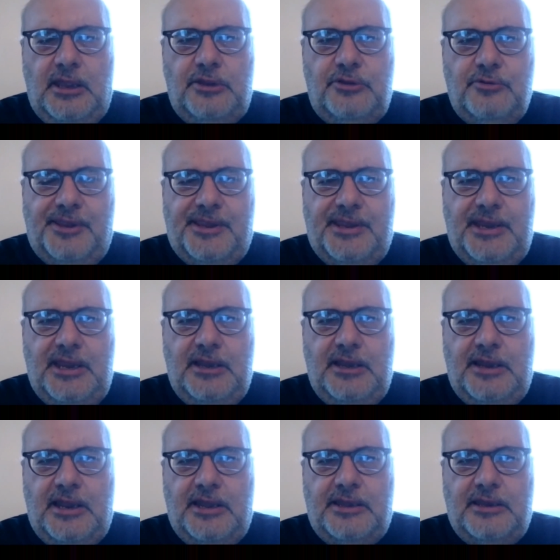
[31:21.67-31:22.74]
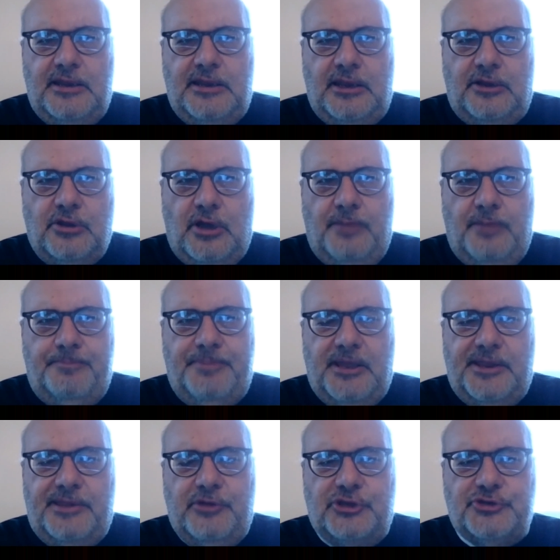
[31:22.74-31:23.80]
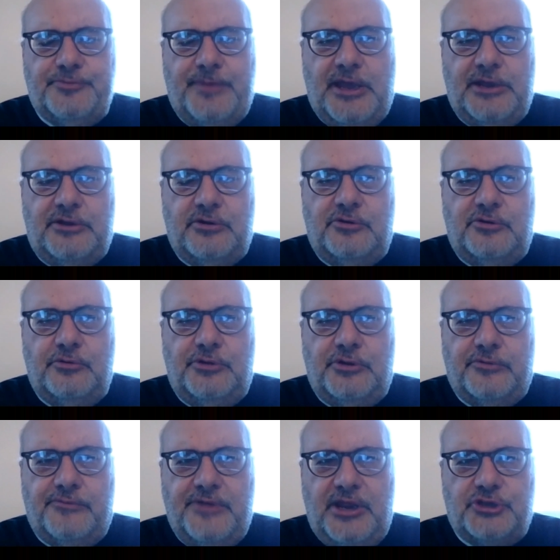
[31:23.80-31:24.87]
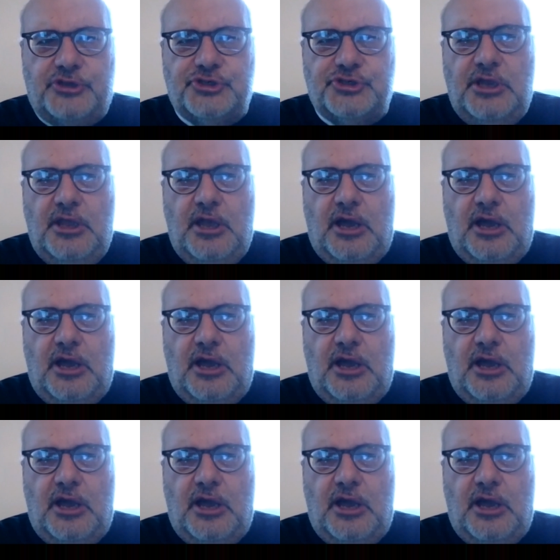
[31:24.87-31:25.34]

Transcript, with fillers: you see that the topics which matter to the rich